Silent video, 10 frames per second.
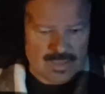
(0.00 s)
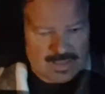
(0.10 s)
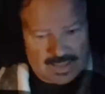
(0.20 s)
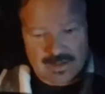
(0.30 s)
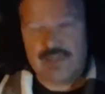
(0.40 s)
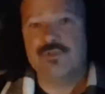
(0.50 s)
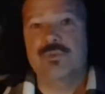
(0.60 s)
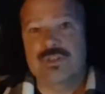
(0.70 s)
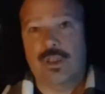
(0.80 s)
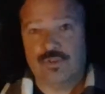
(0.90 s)
and as a
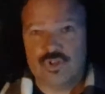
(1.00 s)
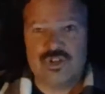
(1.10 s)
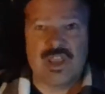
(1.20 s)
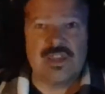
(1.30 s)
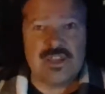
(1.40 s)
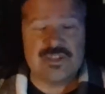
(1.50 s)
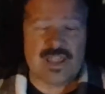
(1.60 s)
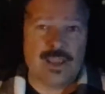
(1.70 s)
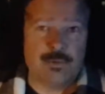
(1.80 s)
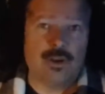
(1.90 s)
result, Chinese
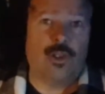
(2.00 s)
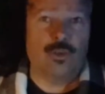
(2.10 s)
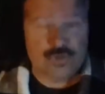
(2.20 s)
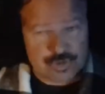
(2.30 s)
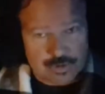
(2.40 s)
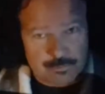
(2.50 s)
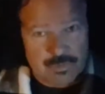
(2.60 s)
agriculture